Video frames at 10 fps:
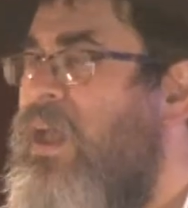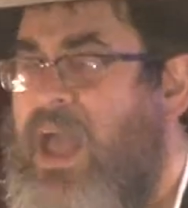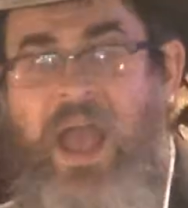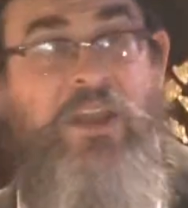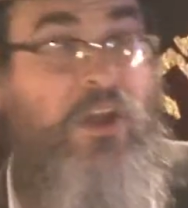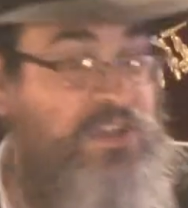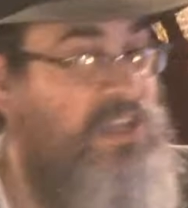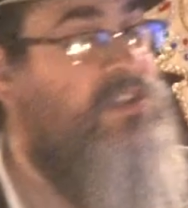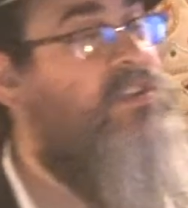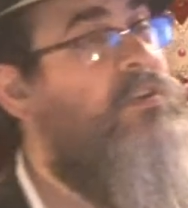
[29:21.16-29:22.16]
And
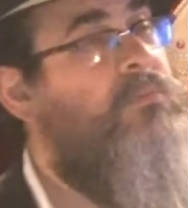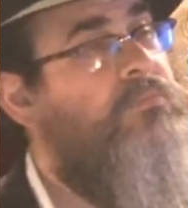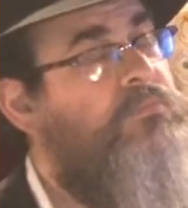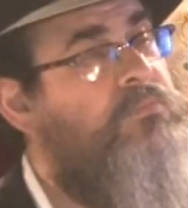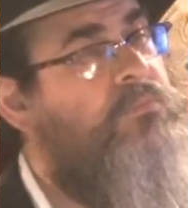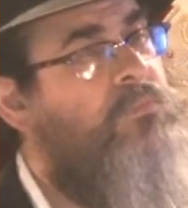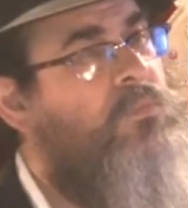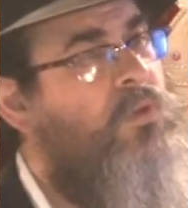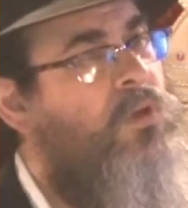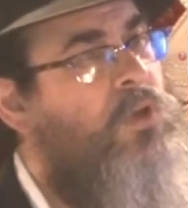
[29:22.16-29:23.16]
Aziz,
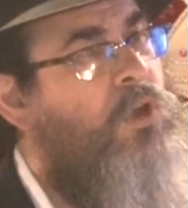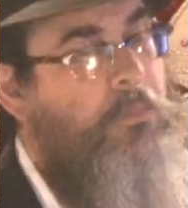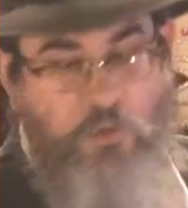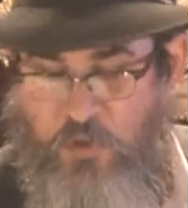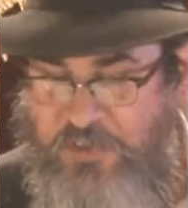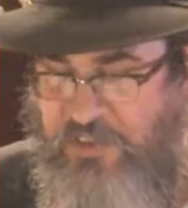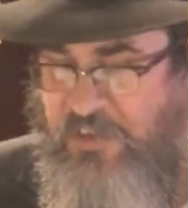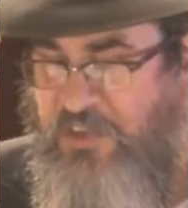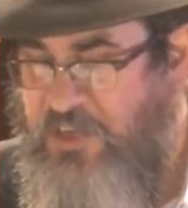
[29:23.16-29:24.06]
because this is the